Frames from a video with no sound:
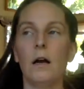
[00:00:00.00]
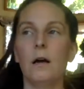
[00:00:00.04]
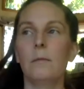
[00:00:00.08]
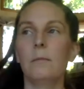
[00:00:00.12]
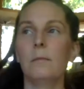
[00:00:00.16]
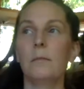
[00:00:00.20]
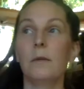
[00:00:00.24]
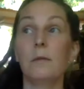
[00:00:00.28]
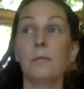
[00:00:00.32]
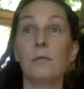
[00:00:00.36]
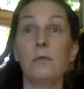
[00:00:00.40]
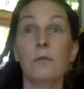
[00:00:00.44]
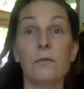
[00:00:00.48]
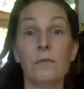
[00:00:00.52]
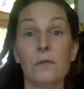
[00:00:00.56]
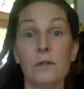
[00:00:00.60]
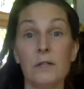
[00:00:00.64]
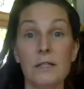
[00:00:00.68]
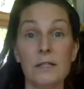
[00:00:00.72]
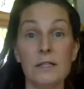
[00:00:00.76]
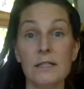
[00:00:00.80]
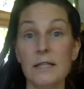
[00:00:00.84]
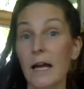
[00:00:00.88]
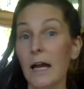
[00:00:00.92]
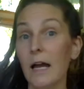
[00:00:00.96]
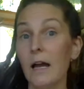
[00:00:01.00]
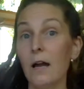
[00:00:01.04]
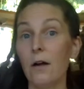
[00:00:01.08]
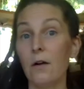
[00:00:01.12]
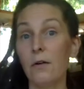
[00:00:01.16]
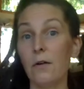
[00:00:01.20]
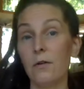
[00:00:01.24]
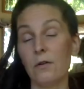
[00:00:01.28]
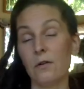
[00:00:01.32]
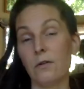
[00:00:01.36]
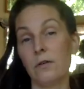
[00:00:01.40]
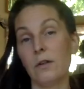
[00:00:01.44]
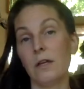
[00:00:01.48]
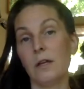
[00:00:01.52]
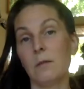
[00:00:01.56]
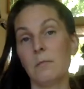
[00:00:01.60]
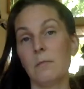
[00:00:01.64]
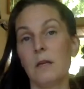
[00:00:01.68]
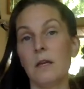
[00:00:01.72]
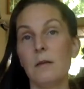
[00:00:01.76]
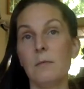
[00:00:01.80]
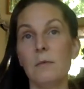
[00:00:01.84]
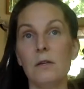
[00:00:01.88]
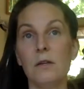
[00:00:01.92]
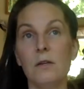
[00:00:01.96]
Maybe you've written it down, or like
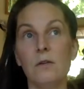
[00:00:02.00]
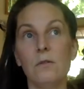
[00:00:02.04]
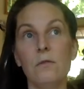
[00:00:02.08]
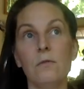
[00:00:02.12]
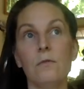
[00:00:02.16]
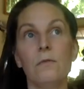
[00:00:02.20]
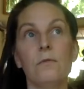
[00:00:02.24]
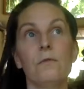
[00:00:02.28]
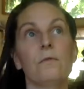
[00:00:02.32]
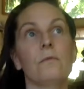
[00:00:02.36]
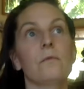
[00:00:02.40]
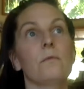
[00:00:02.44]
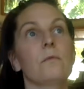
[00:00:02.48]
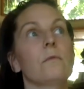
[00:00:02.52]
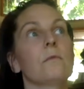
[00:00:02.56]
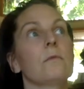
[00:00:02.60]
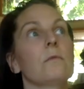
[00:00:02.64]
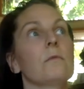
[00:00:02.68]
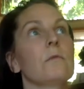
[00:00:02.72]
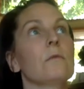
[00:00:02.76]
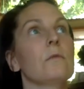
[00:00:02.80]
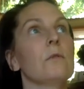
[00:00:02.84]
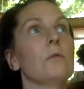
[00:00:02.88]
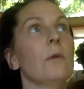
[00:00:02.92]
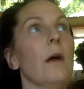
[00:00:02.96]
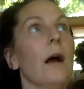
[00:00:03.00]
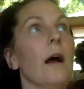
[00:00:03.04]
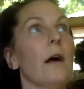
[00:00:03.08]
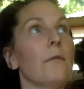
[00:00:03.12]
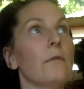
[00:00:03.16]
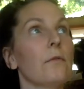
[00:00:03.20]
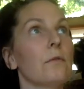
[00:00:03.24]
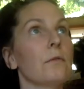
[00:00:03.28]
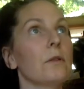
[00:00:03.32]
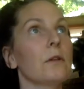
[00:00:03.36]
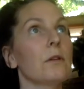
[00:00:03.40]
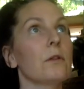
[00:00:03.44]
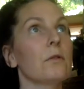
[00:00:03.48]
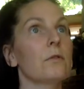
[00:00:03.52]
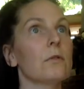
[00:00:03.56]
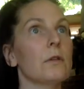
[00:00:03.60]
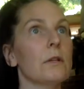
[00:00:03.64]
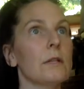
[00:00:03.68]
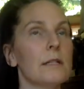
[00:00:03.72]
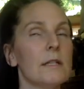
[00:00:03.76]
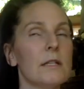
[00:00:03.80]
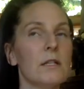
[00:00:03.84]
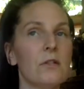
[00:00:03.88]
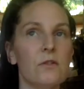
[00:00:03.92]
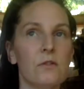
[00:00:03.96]
maybe you have a really good
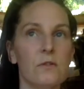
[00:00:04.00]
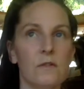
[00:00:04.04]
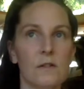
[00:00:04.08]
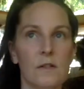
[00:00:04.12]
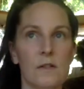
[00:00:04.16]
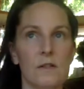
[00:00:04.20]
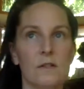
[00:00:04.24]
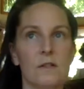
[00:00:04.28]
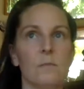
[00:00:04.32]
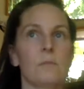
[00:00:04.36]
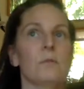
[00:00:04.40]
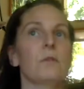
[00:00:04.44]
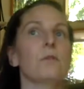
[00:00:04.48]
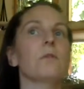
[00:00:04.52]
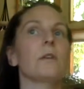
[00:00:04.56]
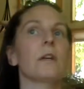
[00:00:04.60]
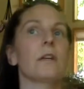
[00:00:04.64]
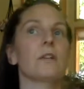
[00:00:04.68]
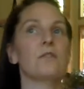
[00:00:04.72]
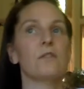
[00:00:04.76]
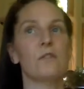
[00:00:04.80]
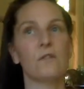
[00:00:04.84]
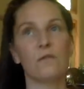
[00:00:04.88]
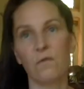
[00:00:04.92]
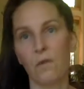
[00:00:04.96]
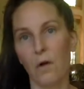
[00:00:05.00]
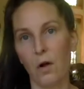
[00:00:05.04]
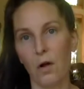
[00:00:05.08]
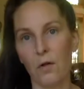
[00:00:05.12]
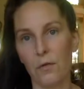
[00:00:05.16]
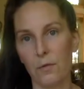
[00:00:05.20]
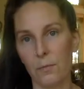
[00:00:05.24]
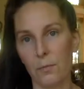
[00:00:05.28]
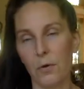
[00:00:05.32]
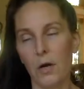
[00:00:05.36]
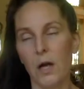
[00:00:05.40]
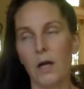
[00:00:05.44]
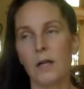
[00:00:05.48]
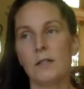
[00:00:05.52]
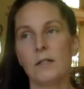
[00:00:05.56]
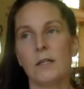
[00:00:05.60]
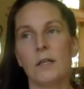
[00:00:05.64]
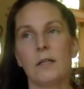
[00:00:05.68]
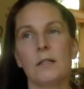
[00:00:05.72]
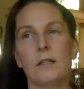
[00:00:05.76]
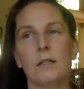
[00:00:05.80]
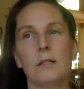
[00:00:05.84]
organizational system and you like just follow the process.